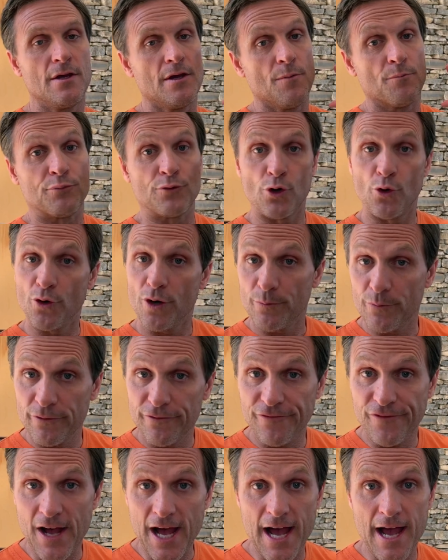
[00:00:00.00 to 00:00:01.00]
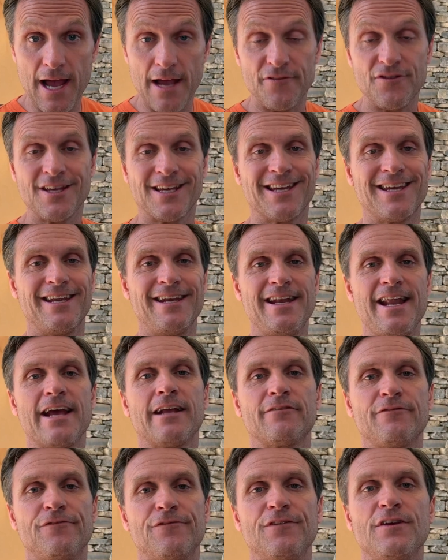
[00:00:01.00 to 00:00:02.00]
Pro number 5, the
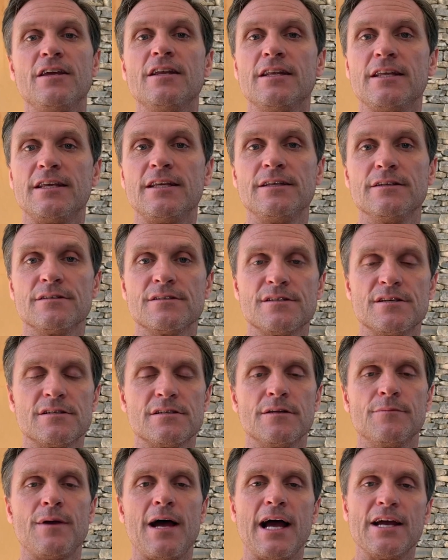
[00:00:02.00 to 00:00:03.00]
Connect Fit heel system.